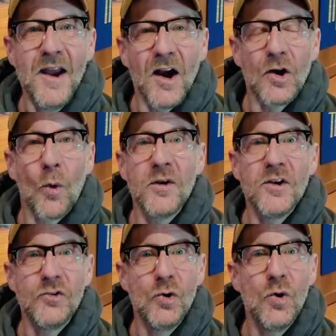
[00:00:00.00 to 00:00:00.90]
are going to
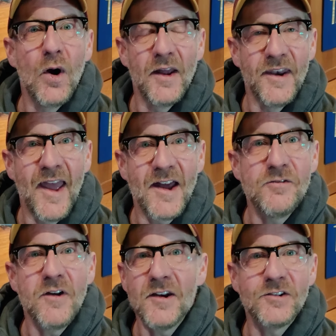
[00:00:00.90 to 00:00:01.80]
do an
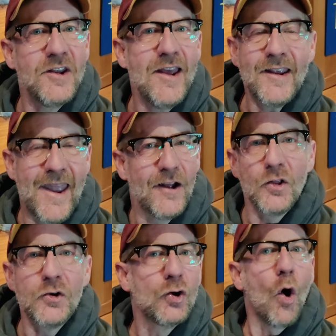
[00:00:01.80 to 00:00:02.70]
Advent
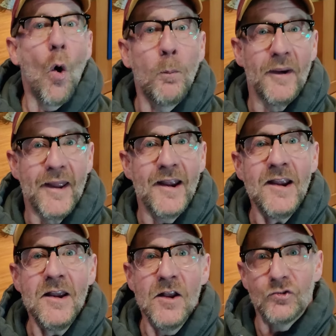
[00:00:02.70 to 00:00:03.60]
calendar
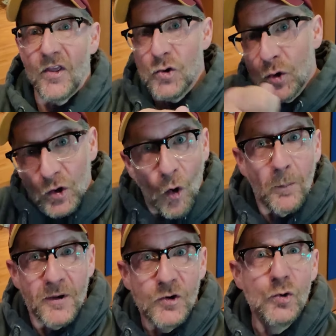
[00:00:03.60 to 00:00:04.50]
opening so that you can
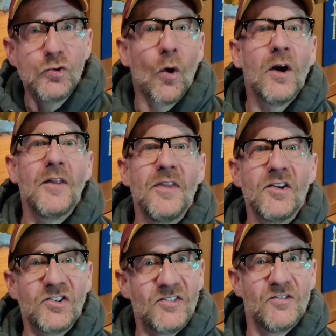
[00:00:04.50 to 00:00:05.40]
open a new door on
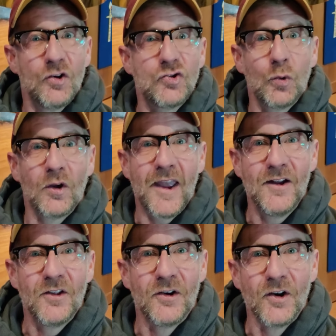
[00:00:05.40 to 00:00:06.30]
this virtual
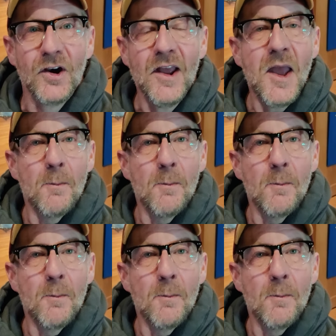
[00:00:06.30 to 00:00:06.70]
calendar